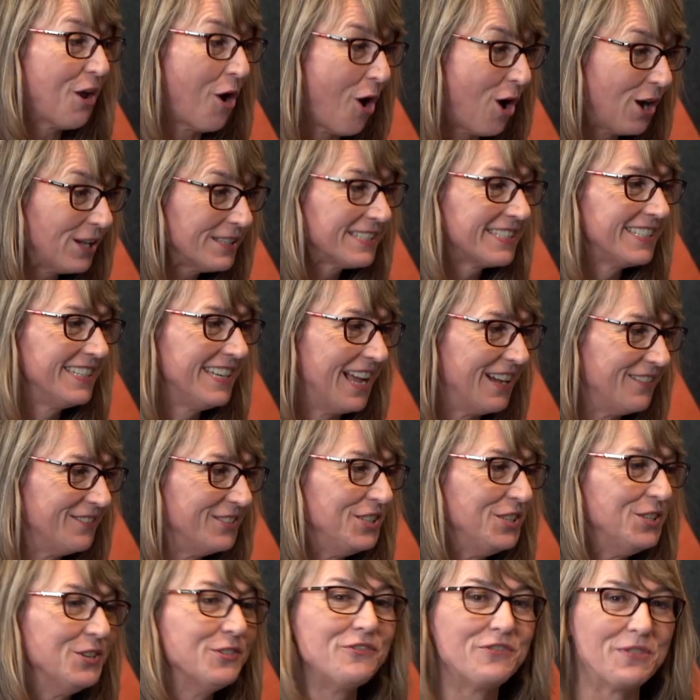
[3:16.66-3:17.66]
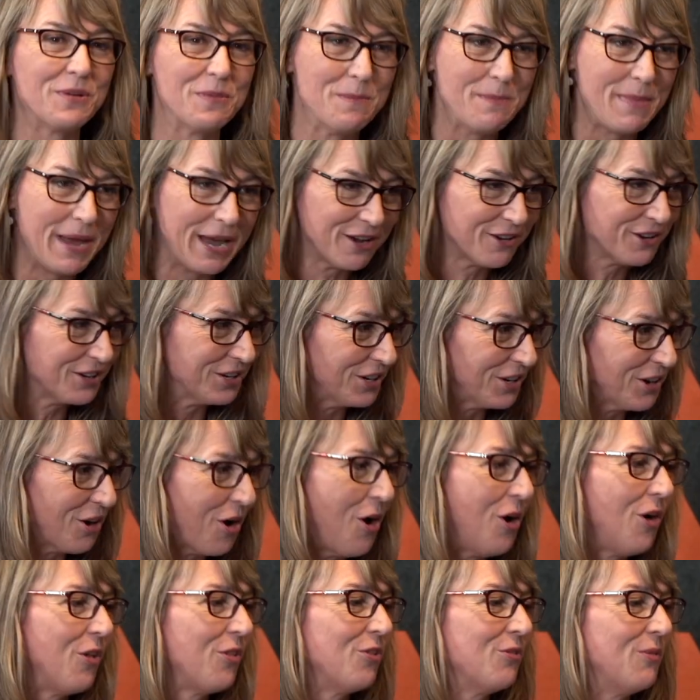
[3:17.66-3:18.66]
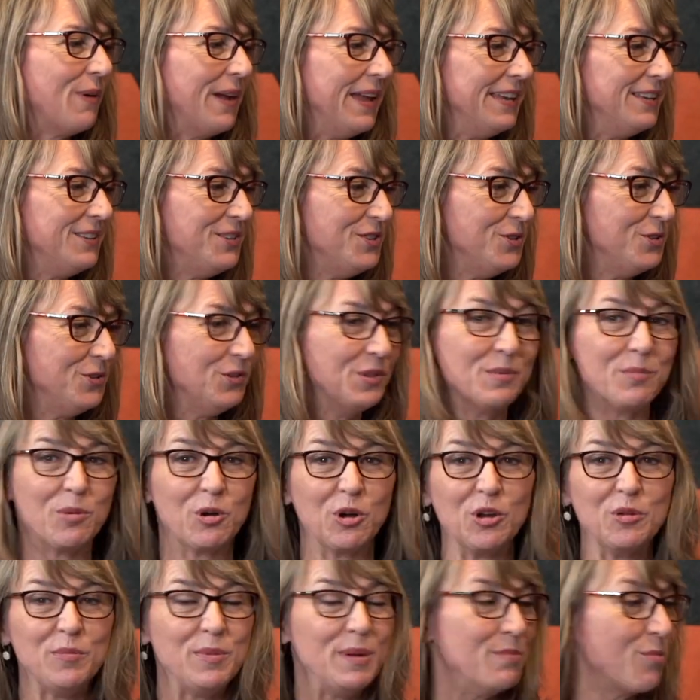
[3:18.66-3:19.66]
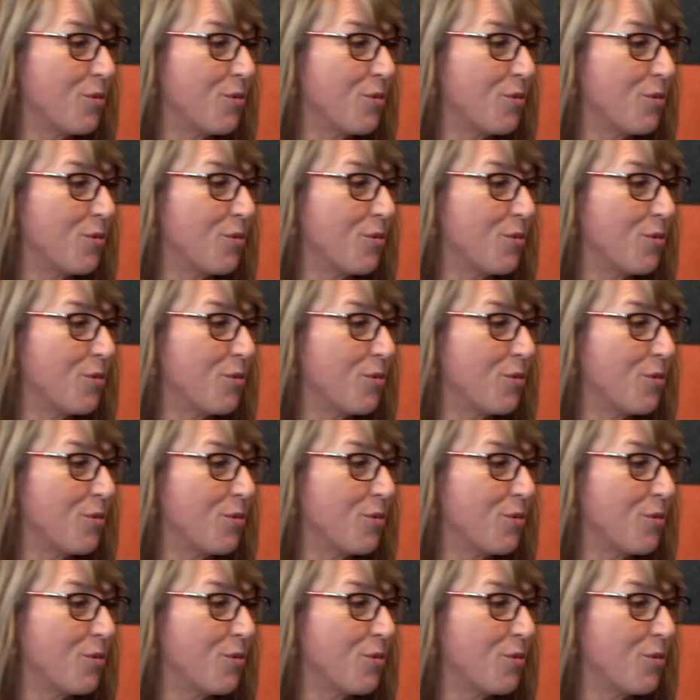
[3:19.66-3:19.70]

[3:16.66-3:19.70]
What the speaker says: Austin Avenue from Mariner all the way to the Burnaby